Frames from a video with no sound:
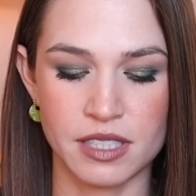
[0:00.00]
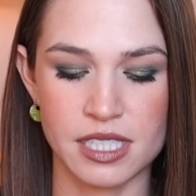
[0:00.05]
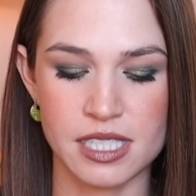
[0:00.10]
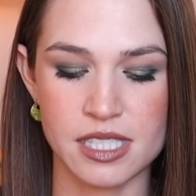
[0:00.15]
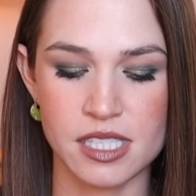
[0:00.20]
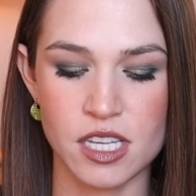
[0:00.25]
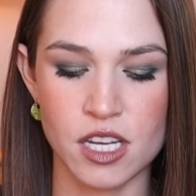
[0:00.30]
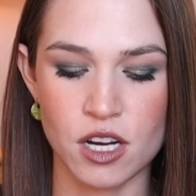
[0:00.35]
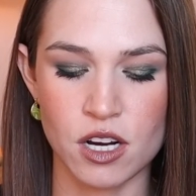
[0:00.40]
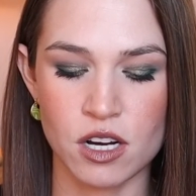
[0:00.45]

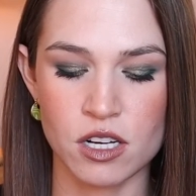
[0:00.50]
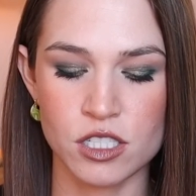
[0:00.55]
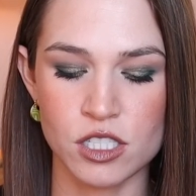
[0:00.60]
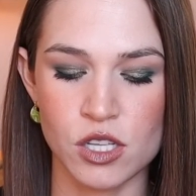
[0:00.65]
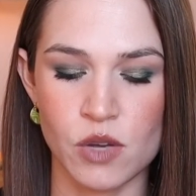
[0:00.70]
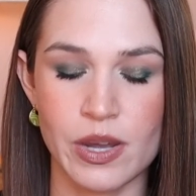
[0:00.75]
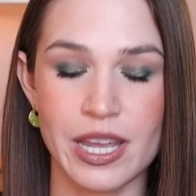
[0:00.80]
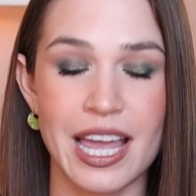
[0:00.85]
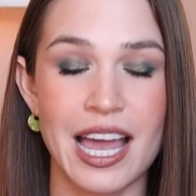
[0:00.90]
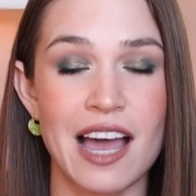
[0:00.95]
this year,
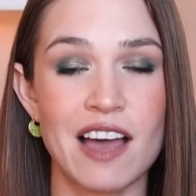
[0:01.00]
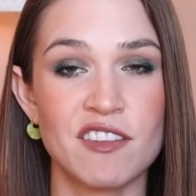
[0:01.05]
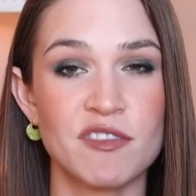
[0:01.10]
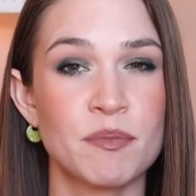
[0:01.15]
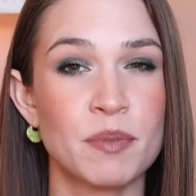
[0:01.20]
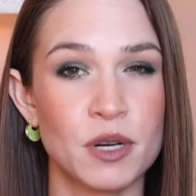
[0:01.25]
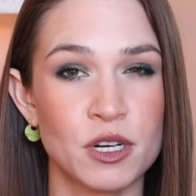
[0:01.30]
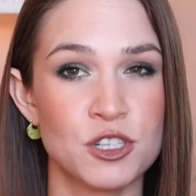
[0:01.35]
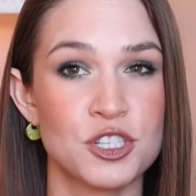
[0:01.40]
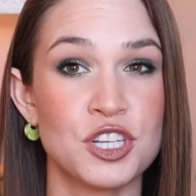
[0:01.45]
so I have
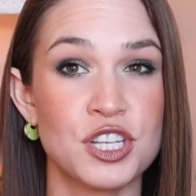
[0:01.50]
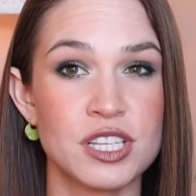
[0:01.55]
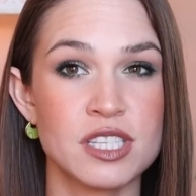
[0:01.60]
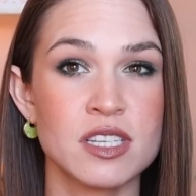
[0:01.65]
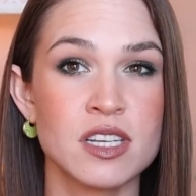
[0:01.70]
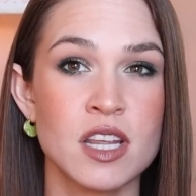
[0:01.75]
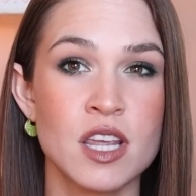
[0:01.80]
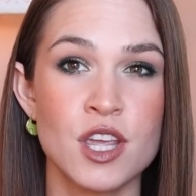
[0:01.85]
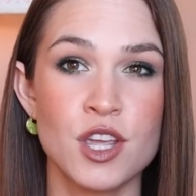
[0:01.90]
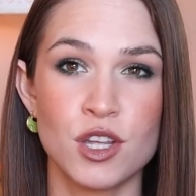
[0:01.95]
purchased